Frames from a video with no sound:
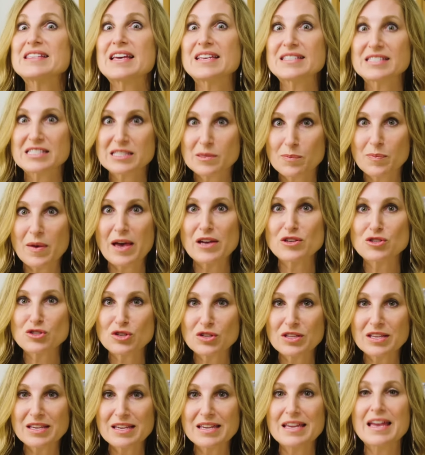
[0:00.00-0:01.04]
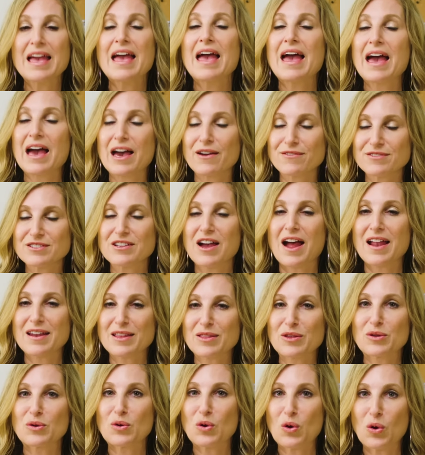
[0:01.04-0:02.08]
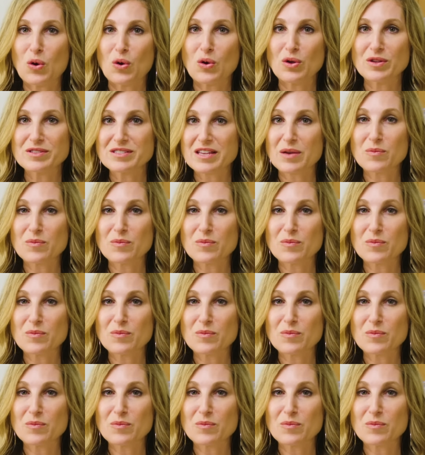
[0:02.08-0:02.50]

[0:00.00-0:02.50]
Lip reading: especially have tiny little holes.